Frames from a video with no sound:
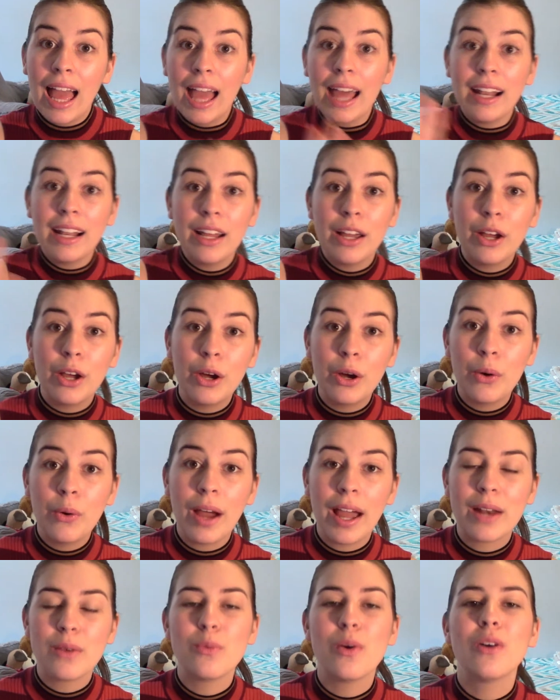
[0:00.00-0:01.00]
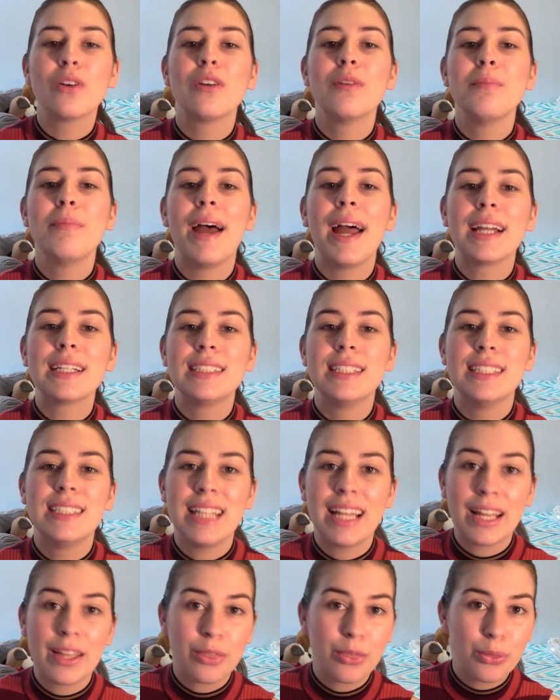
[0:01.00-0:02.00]
Hello, and welcome back to
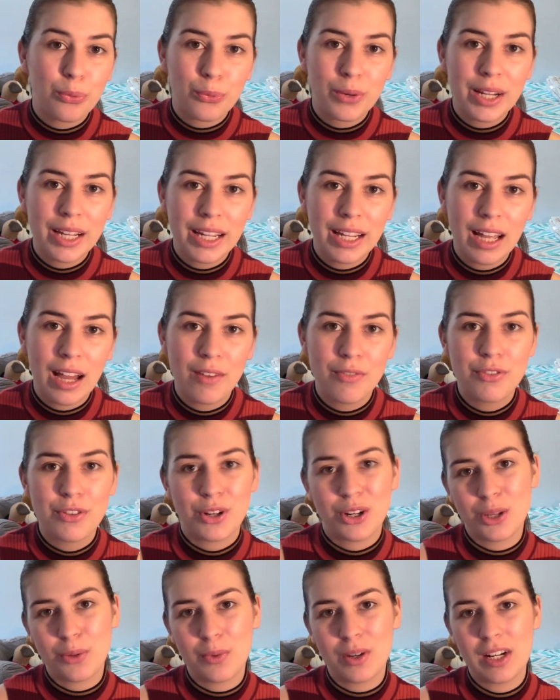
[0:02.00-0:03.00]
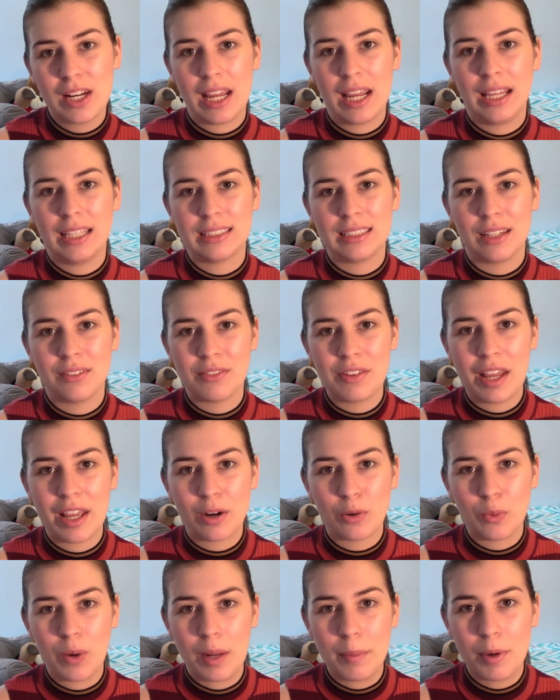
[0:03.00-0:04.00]
day 3 of 31 days of
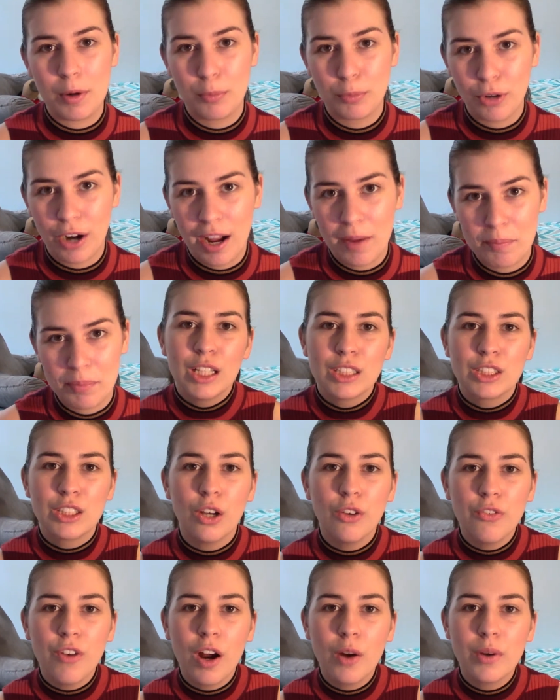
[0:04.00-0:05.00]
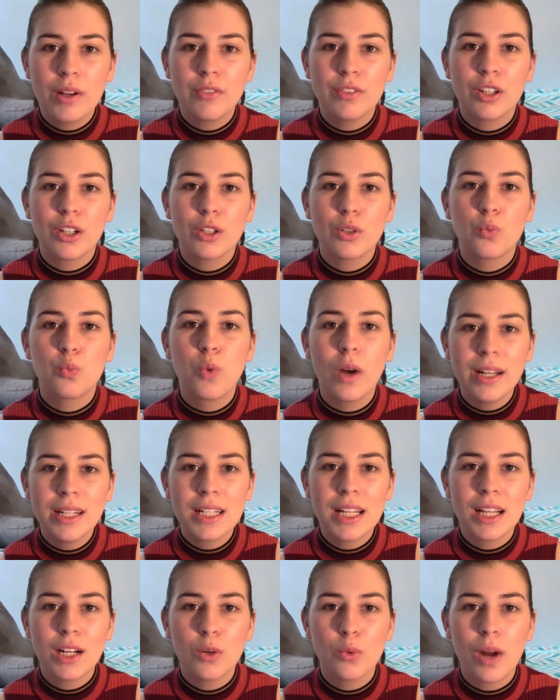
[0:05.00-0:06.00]
NaNoWriMo prep. So far we've learned what
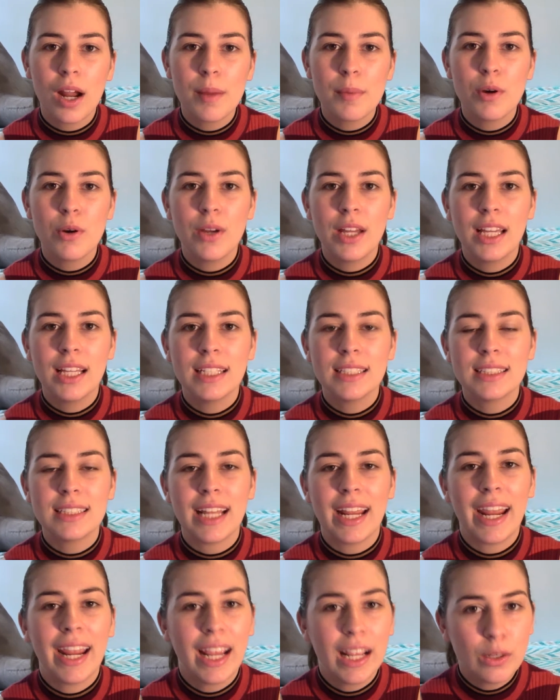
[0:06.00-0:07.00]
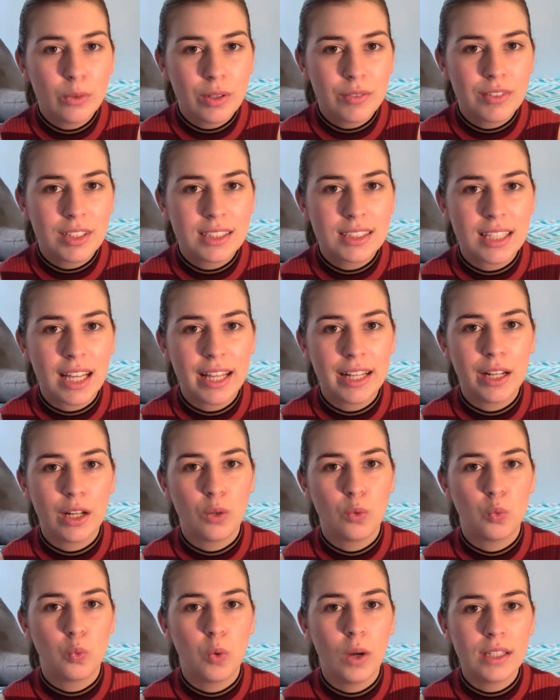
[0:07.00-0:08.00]
NaNoWriMo is, and we've
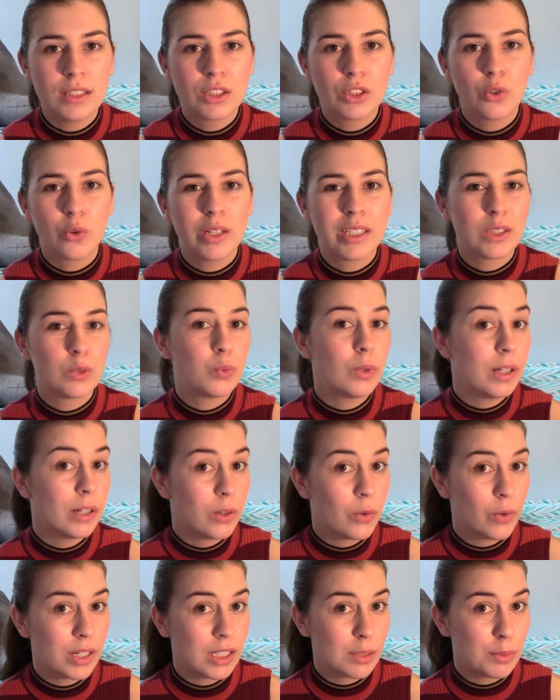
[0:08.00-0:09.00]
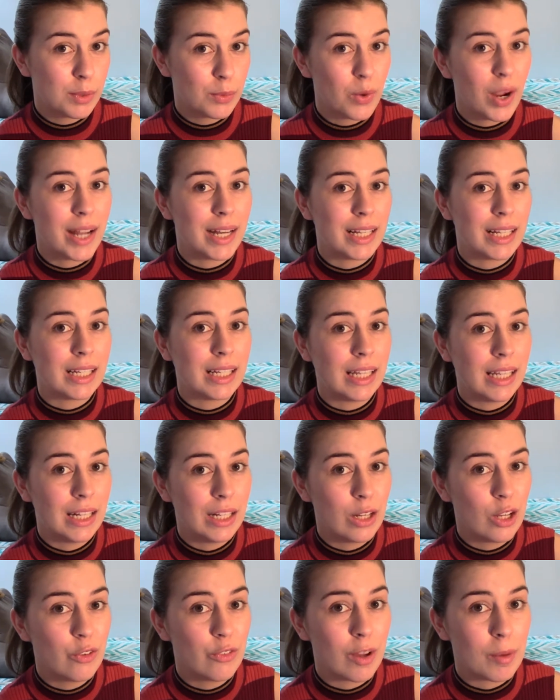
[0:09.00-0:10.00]
decided what stories we're going to be writing in
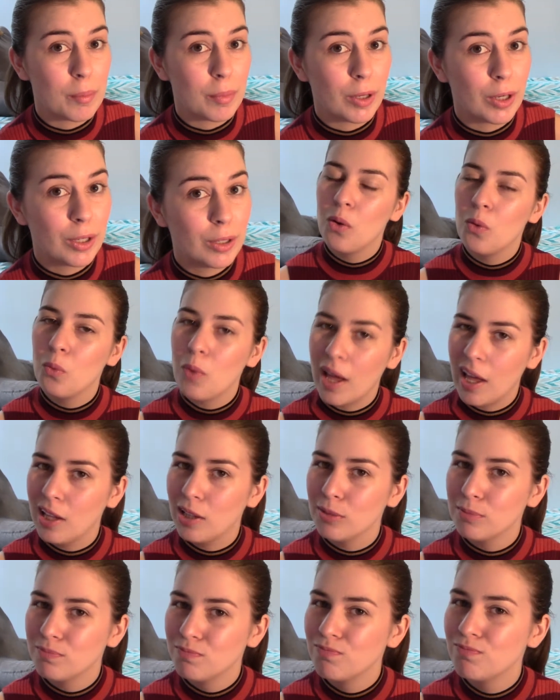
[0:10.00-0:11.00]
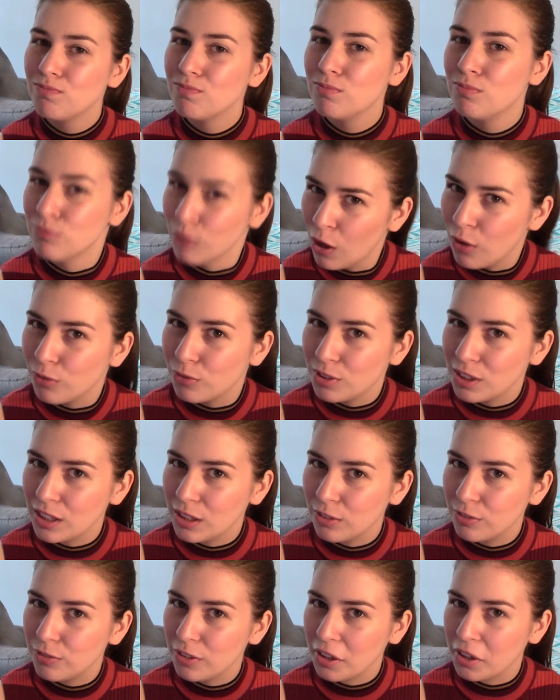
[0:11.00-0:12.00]
November. Well, hopefully
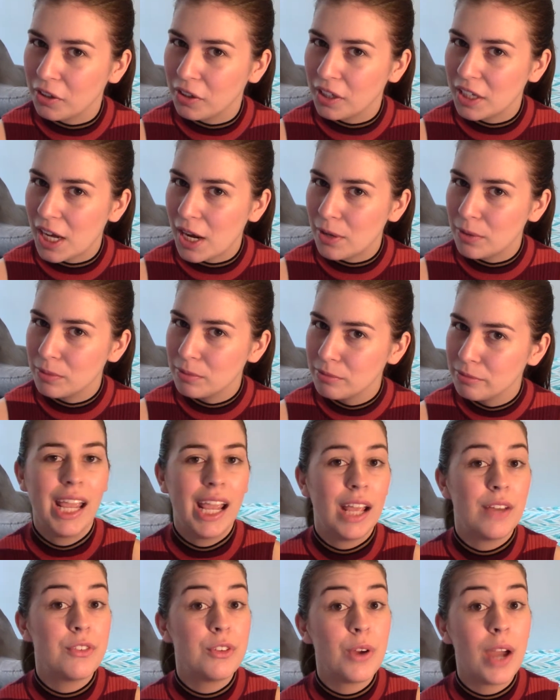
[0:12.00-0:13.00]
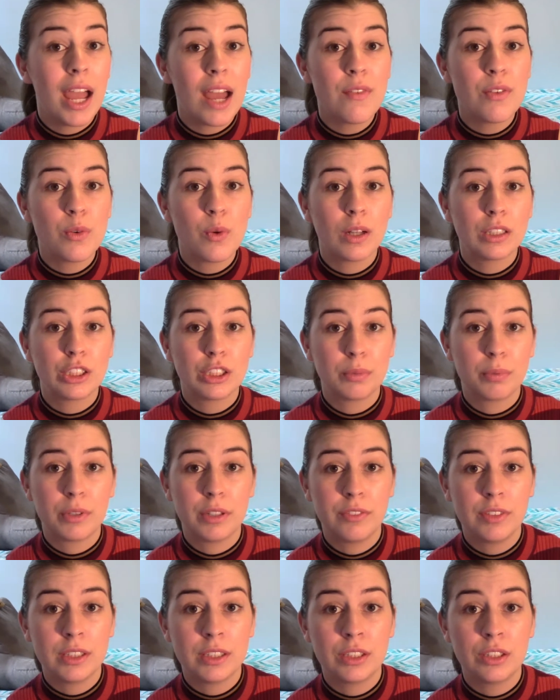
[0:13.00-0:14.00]
you figured it out. If you haven't watched the
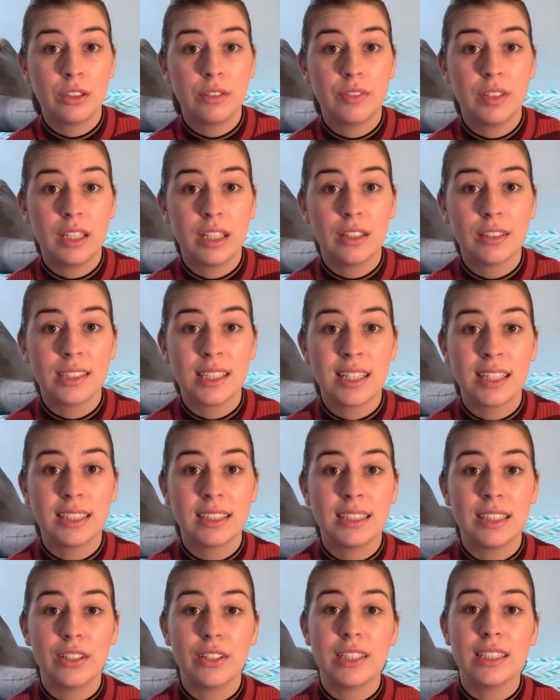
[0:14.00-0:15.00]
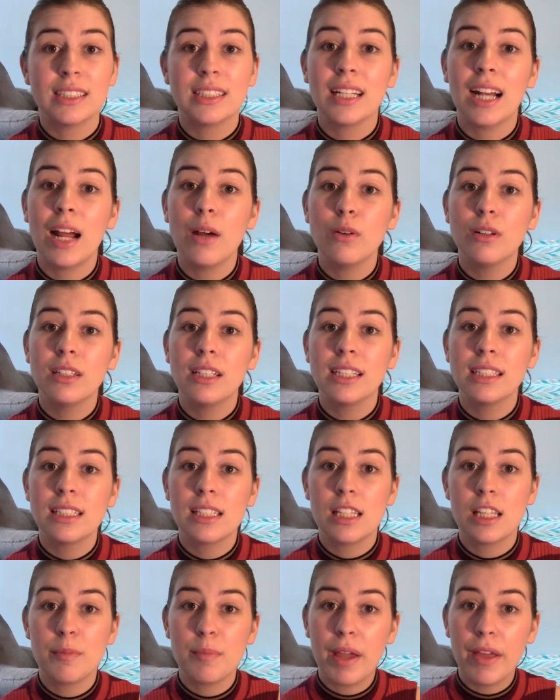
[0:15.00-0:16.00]
previous 2 videos in this series, then I will link to
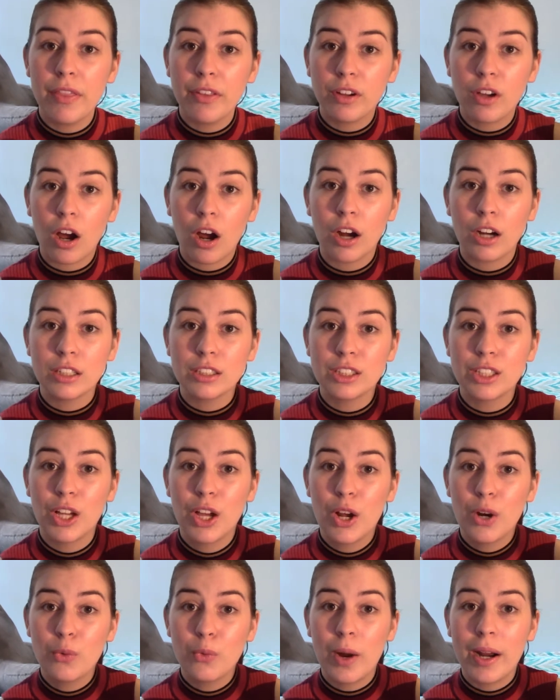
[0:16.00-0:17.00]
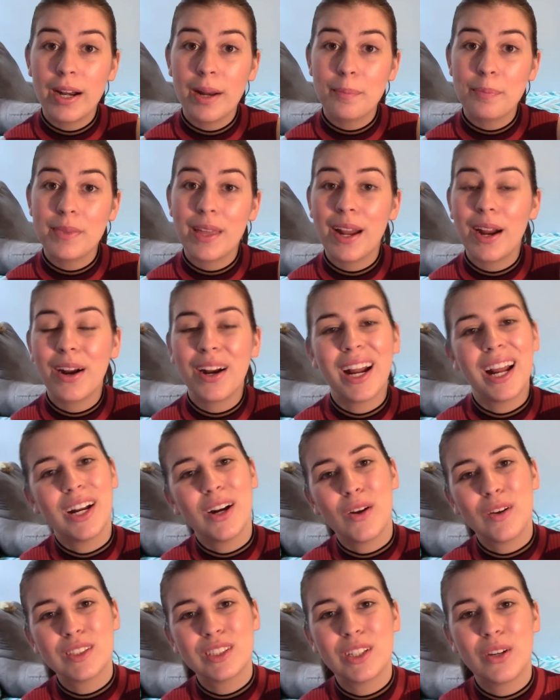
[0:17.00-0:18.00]
them in the cards right up there and
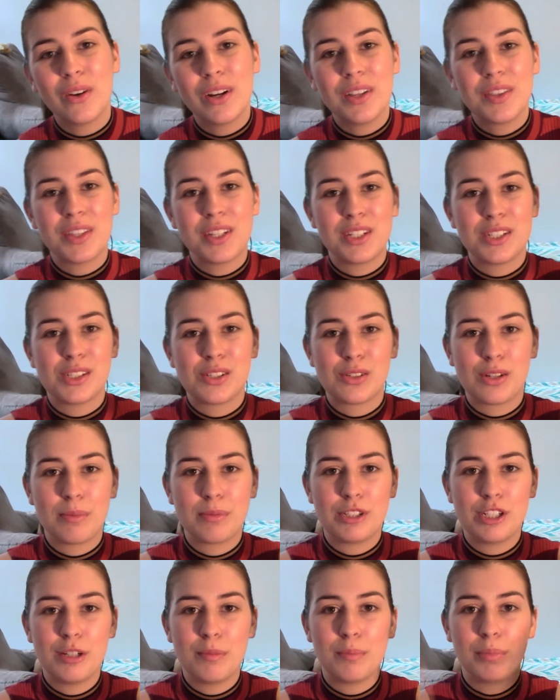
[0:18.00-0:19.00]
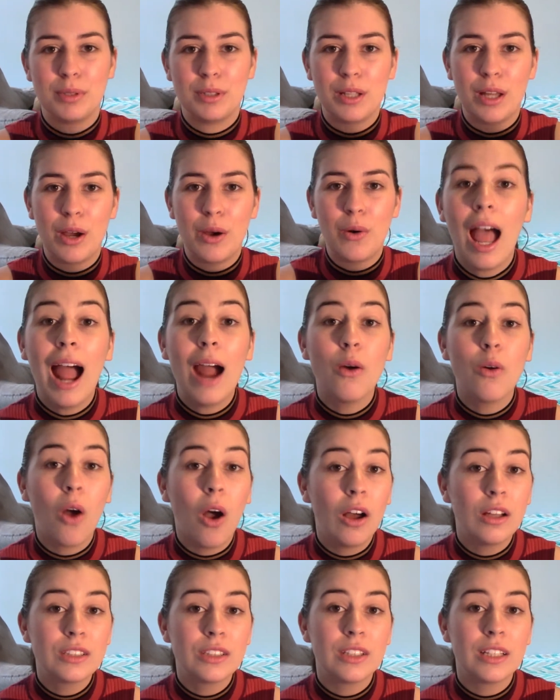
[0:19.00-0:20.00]
also in the description below. I will
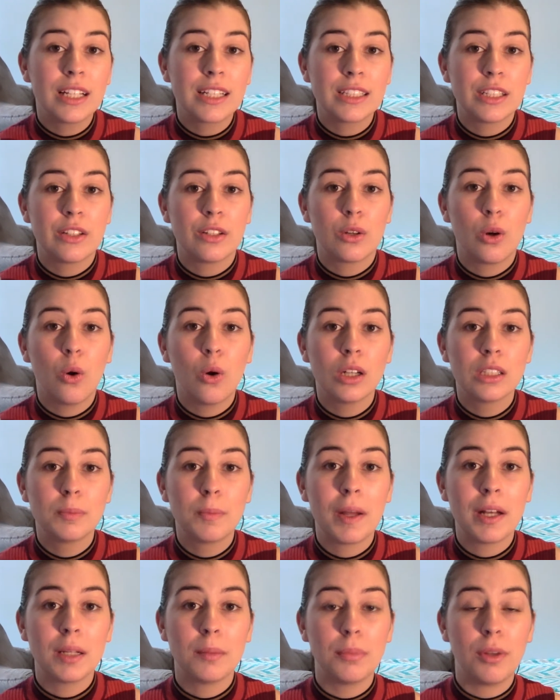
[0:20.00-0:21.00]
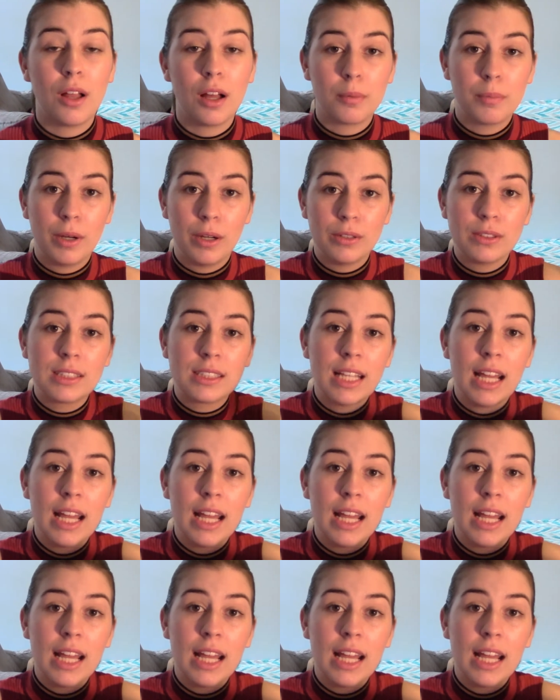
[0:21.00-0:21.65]
also link to the corresponding blog posts